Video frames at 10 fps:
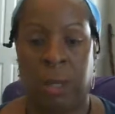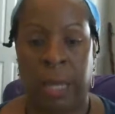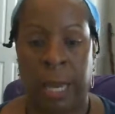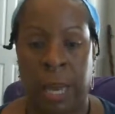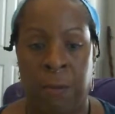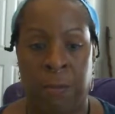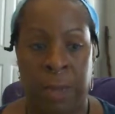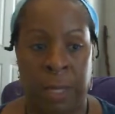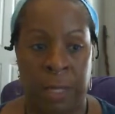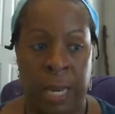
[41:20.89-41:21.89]
They have
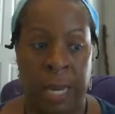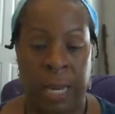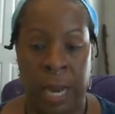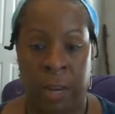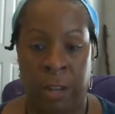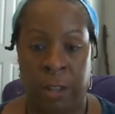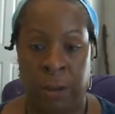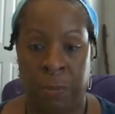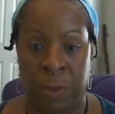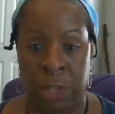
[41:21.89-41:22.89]
been taken out of
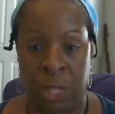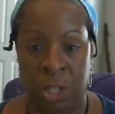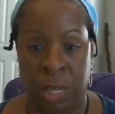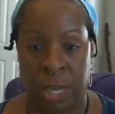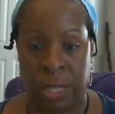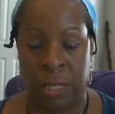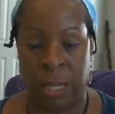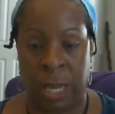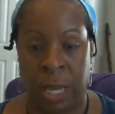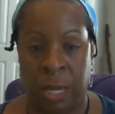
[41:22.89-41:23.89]
their positions
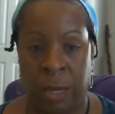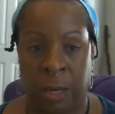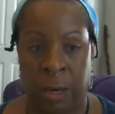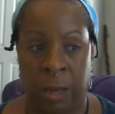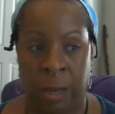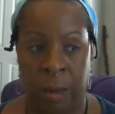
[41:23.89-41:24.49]
and